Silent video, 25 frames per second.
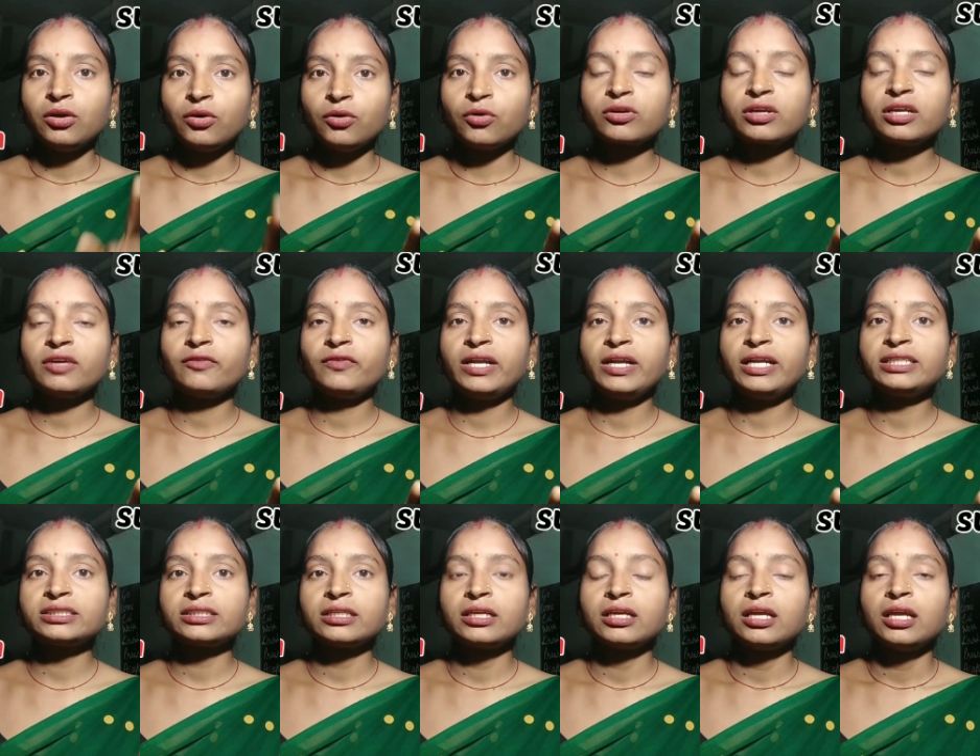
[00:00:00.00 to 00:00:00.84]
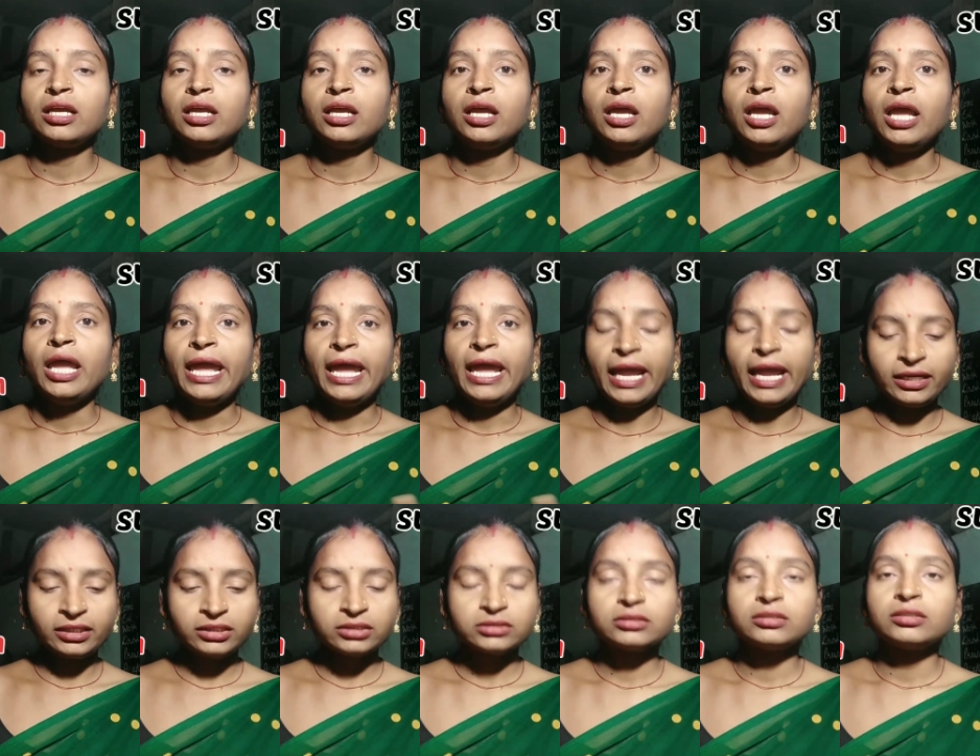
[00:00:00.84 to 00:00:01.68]
Okay friends,
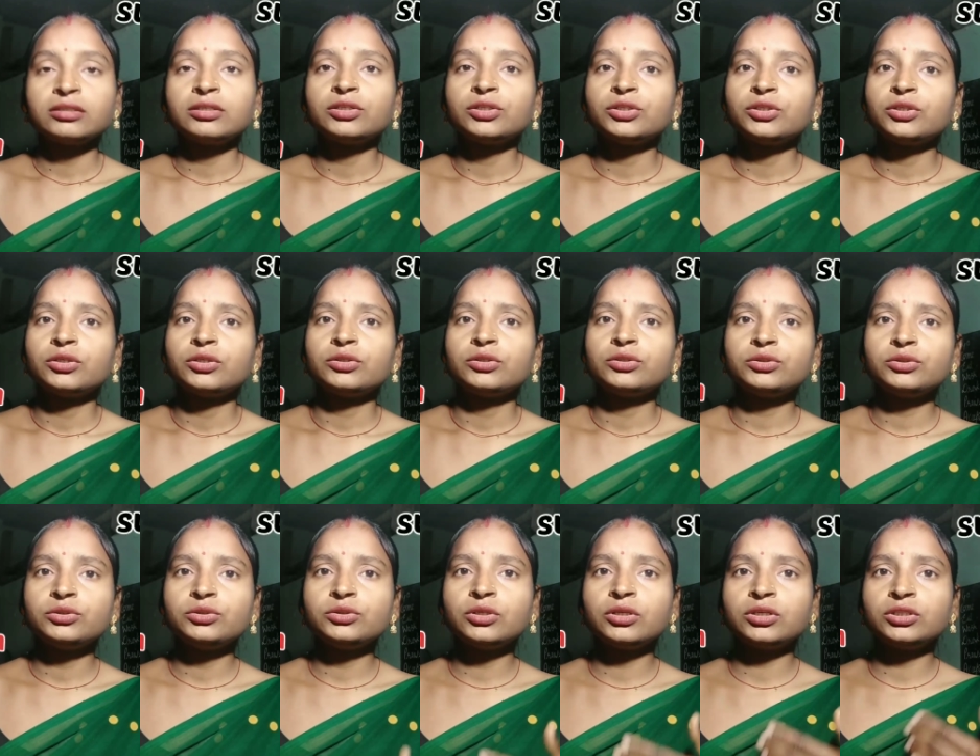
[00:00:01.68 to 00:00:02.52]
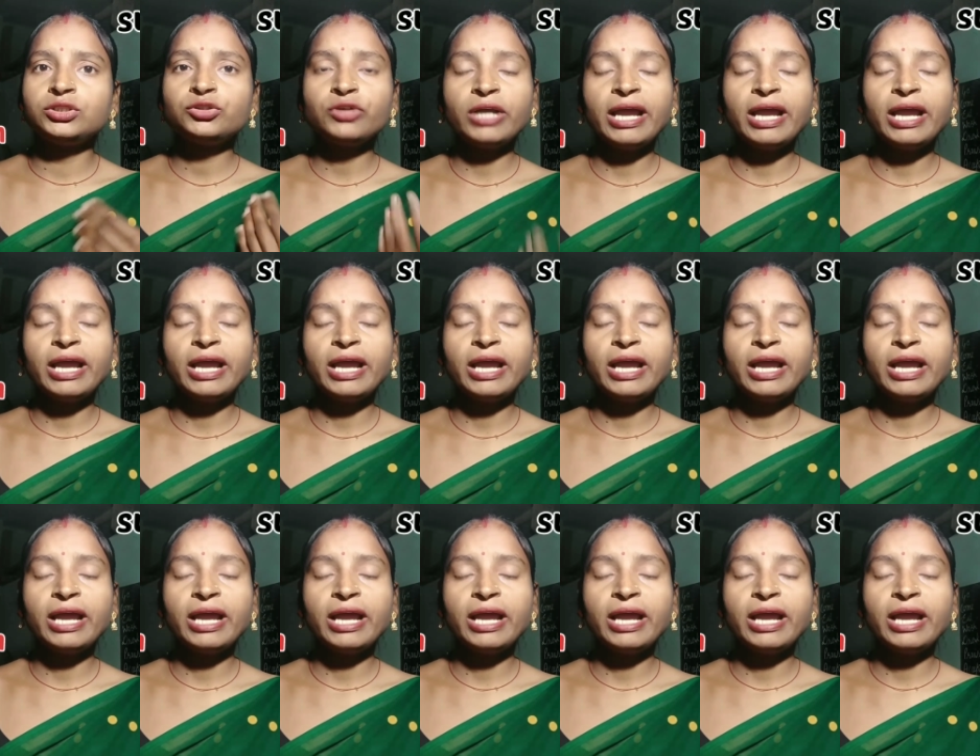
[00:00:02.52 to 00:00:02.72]
and you